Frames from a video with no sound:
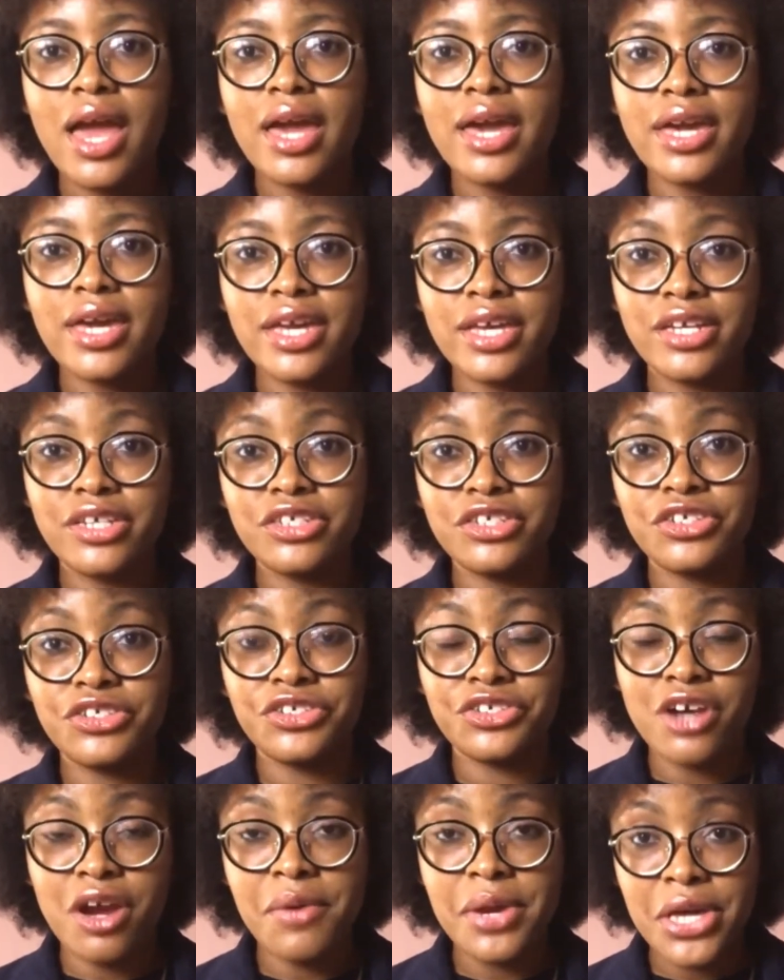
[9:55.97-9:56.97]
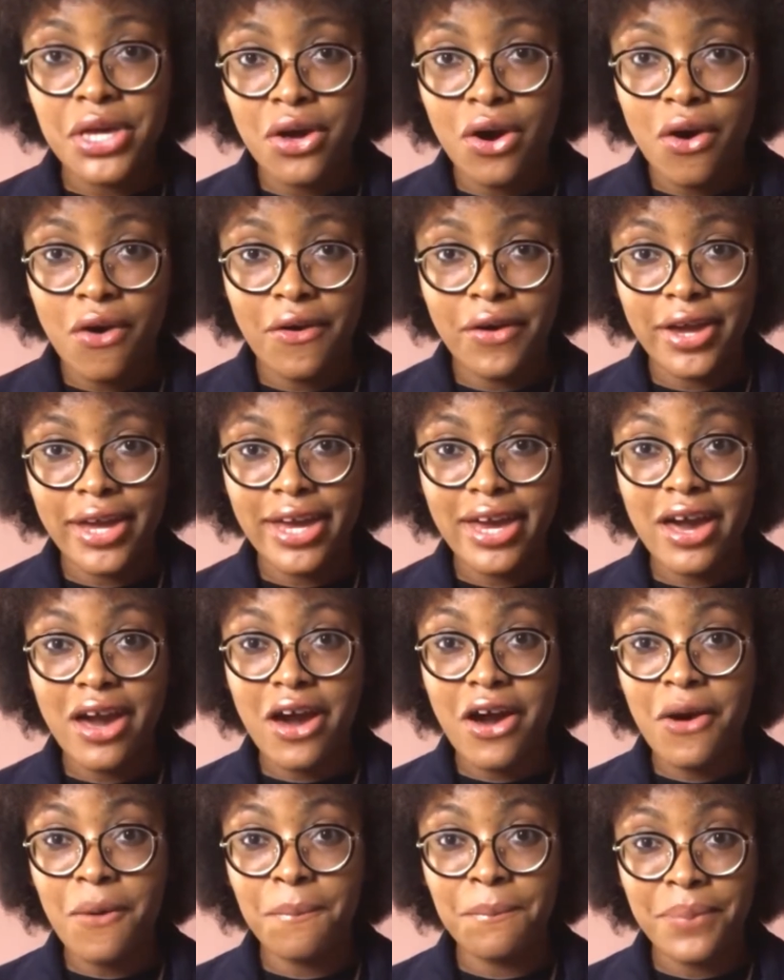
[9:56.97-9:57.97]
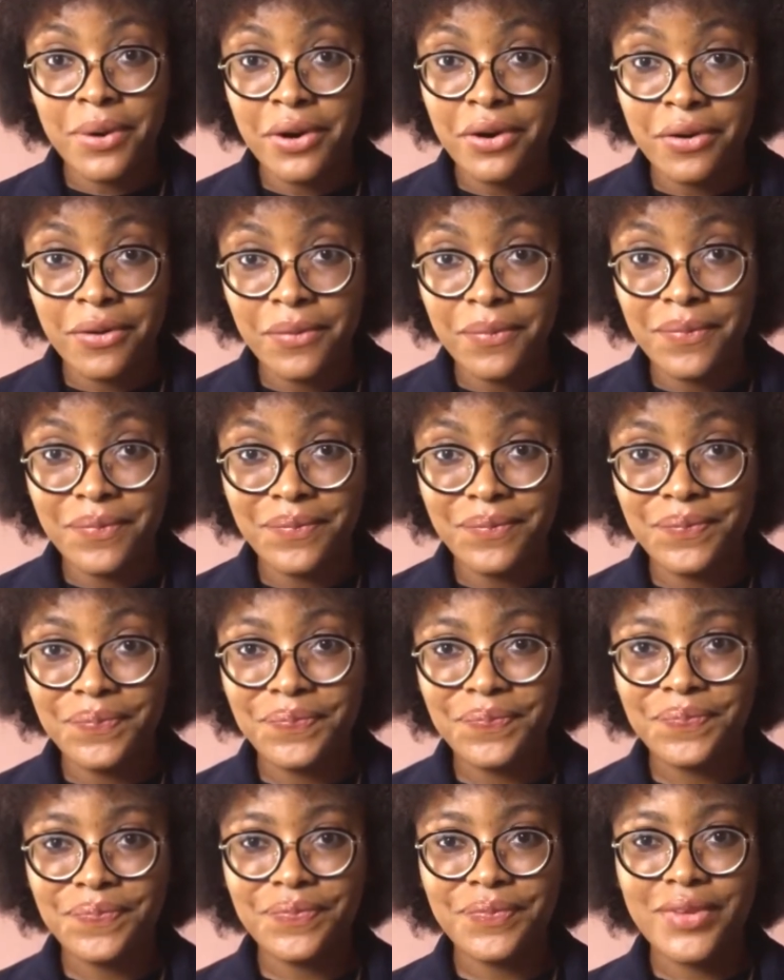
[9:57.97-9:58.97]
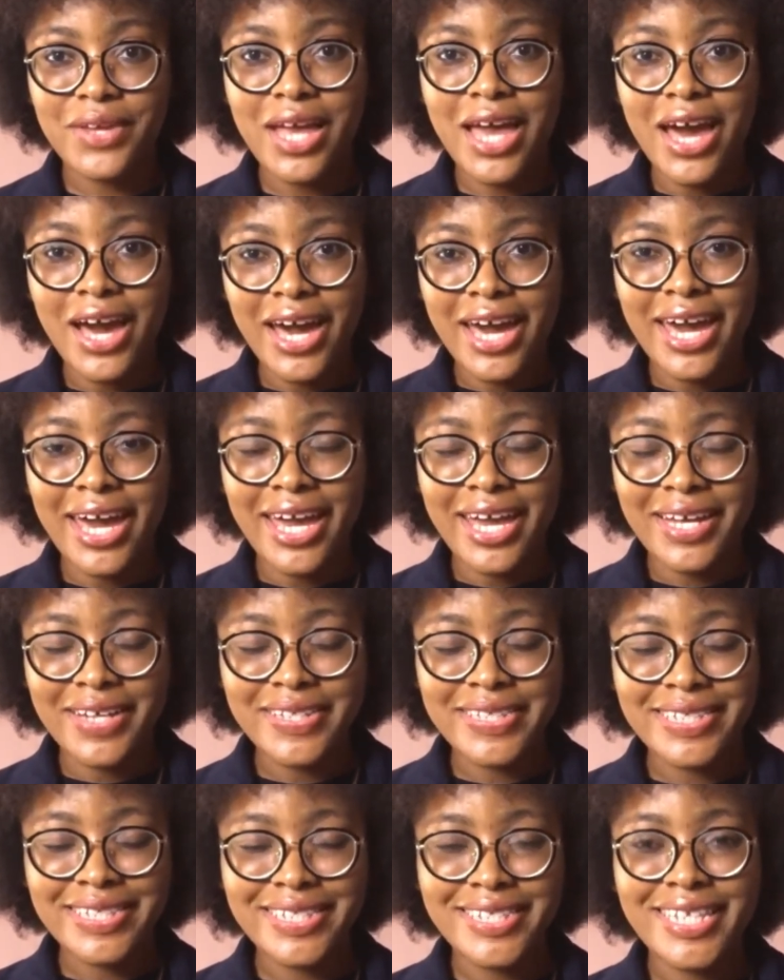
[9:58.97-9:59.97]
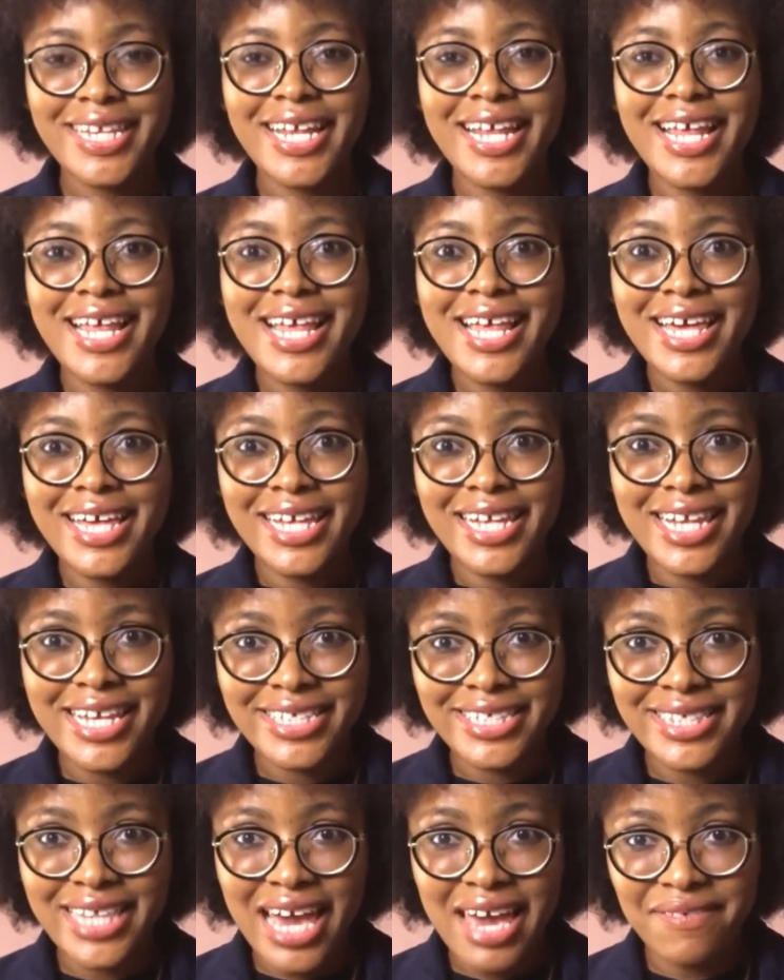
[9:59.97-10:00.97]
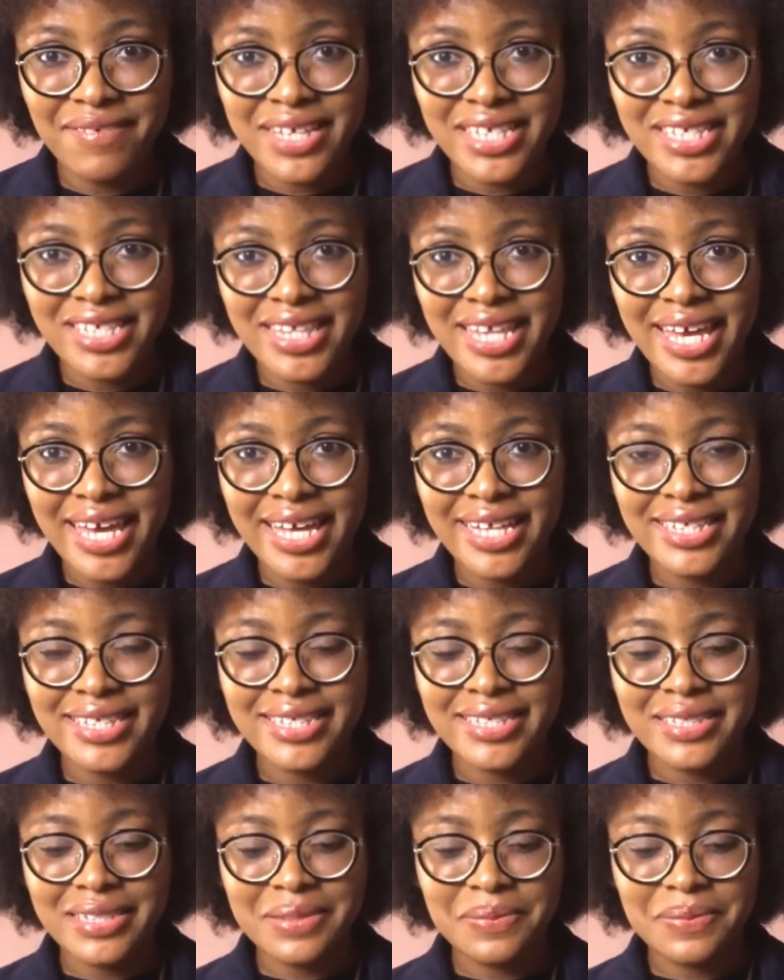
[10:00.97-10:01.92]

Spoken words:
is Jericho a perm? Okay, let's dive into that.